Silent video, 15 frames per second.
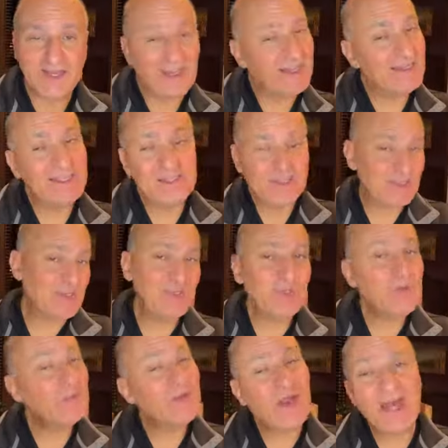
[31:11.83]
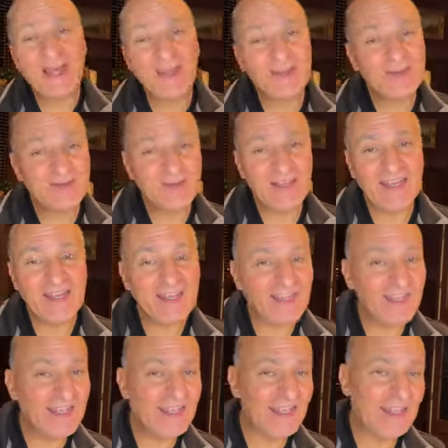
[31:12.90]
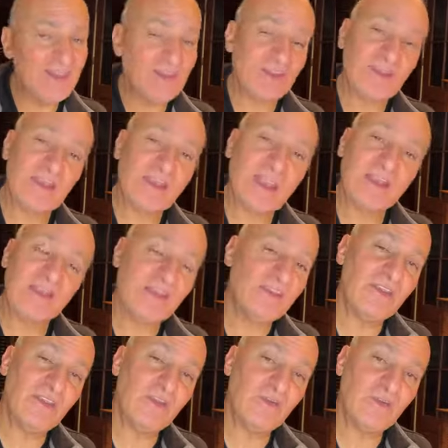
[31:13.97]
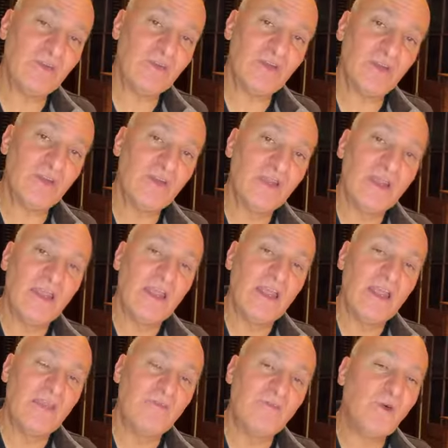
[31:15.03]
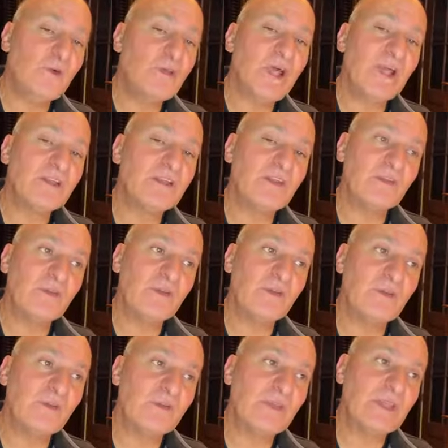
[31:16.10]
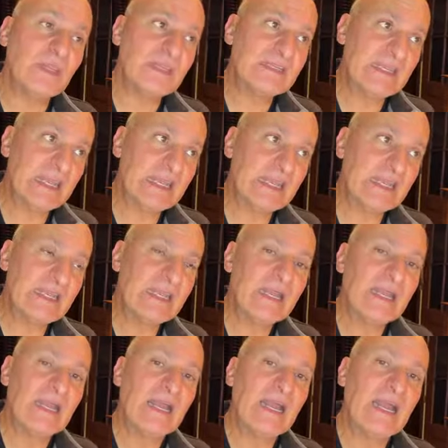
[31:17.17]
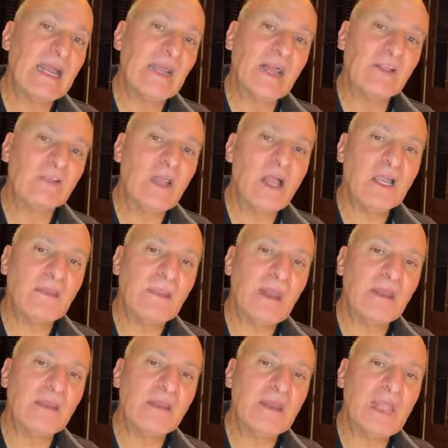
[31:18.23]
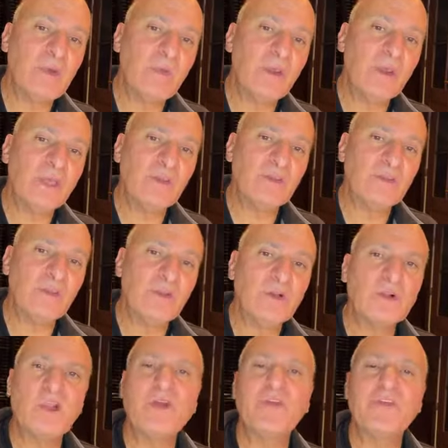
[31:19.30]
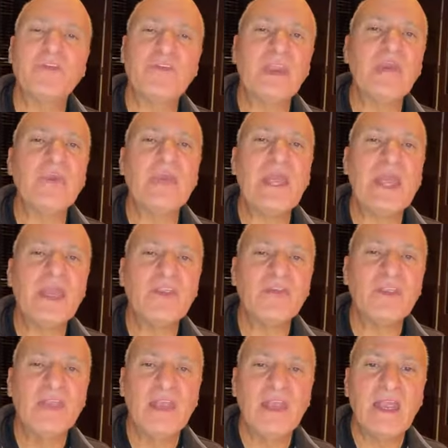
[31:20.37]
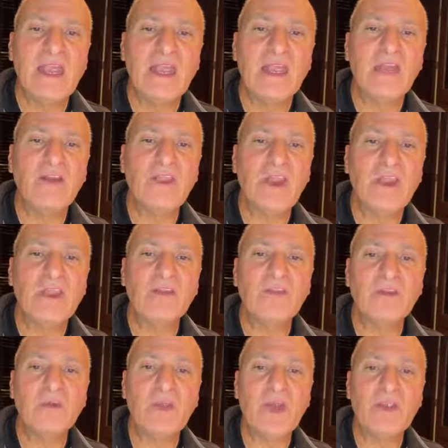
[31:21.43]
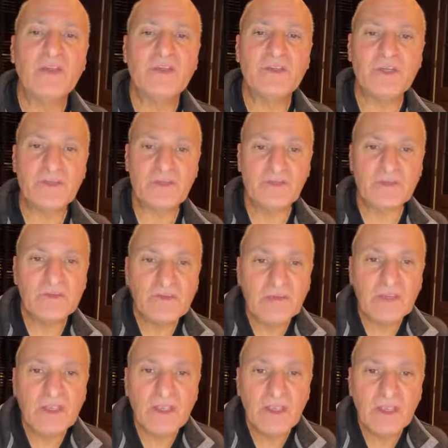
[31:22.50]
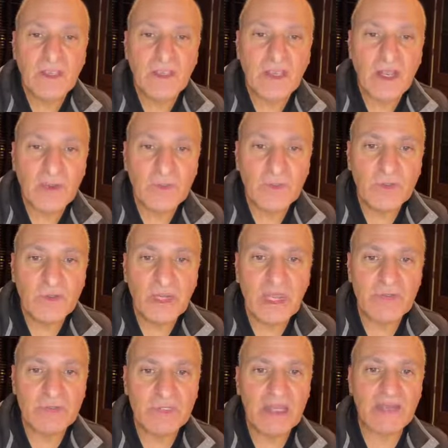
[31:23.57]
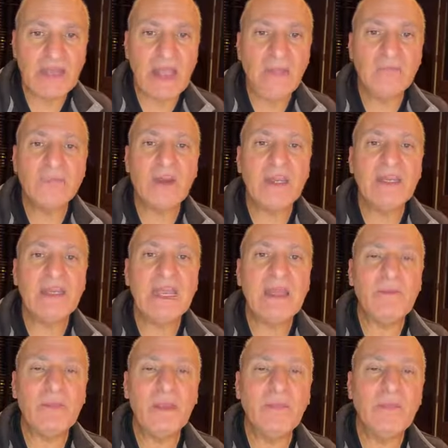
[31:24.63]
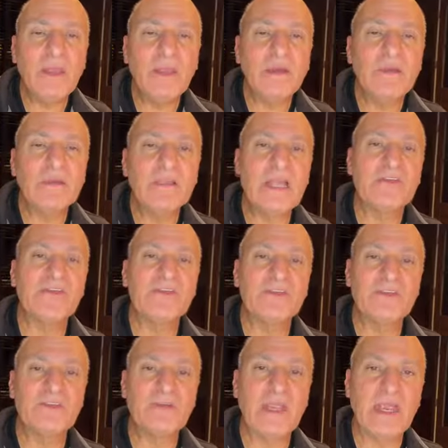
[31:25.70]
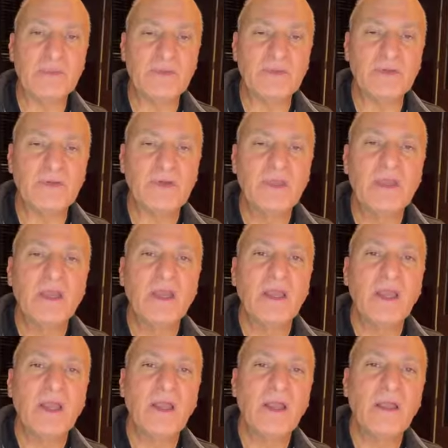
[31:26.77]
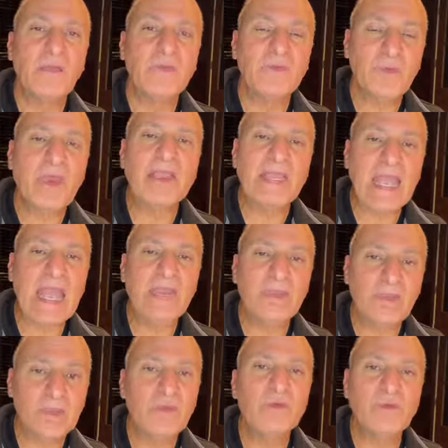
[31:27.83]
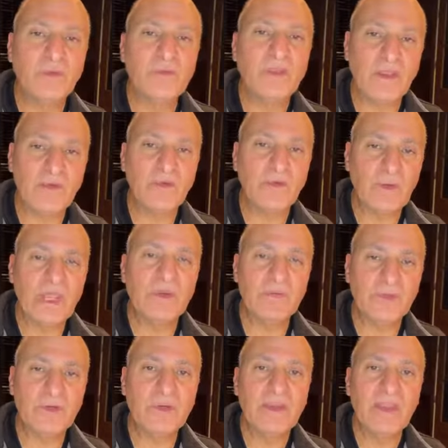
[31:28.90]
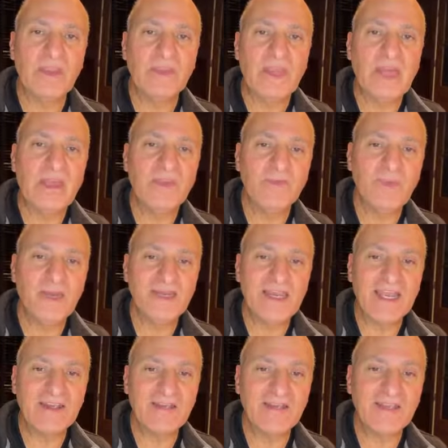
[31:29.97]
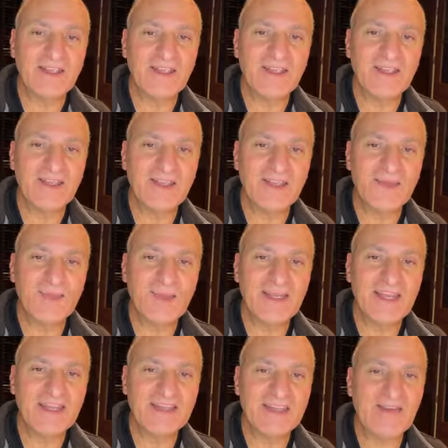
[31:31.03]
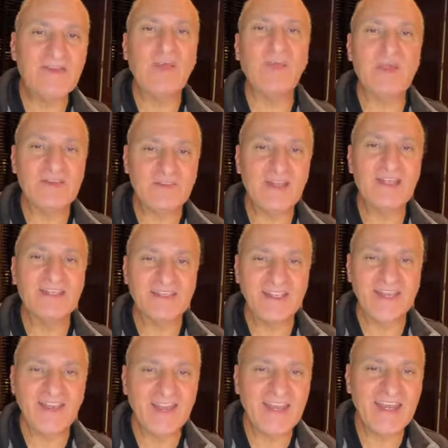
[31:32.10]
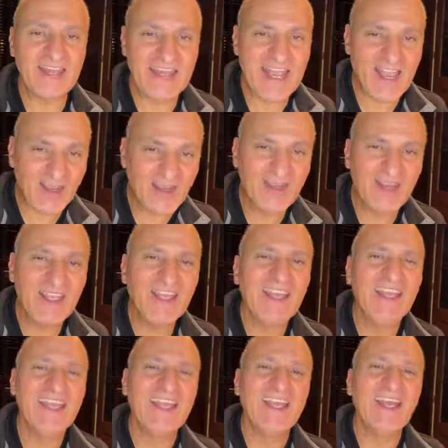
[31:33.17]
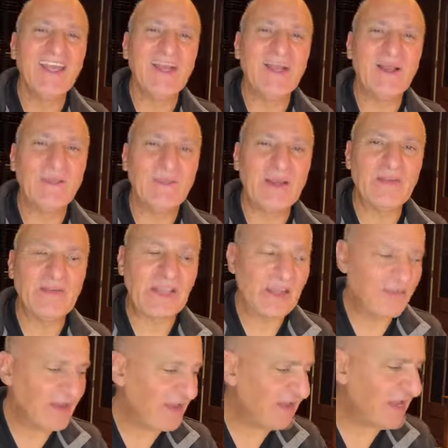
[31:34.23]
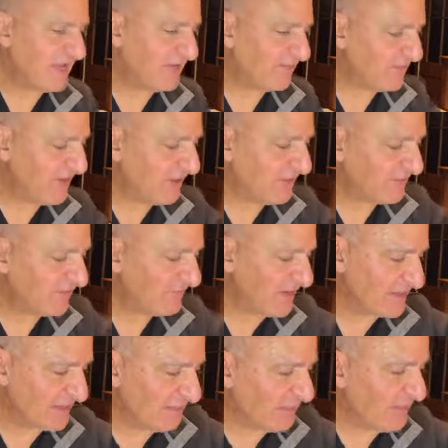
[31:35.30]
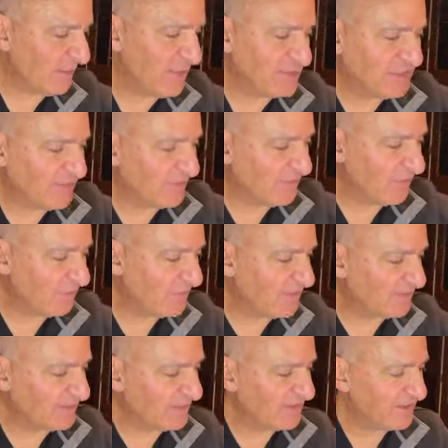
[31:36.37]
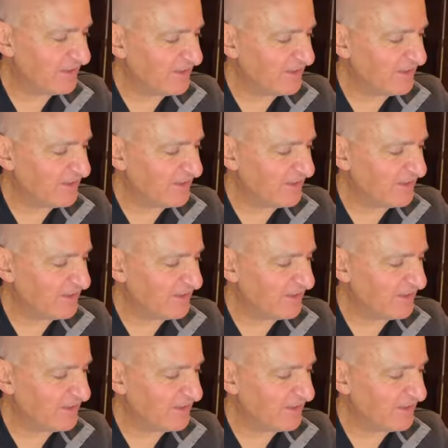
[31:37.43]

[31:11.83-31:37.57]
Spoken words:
at least 2 new products in the near future. And Volux is really exciting. I'll talk about it again when it gets a little closer. If anyone has any other questions, come to New Hampshire. Yeah, I'm trying to get my medical license in New Hampshire, so I can do some stuff in New Hampshire. That is my next. That's my next. I've got my sights set on that next. But let me write myself a note, because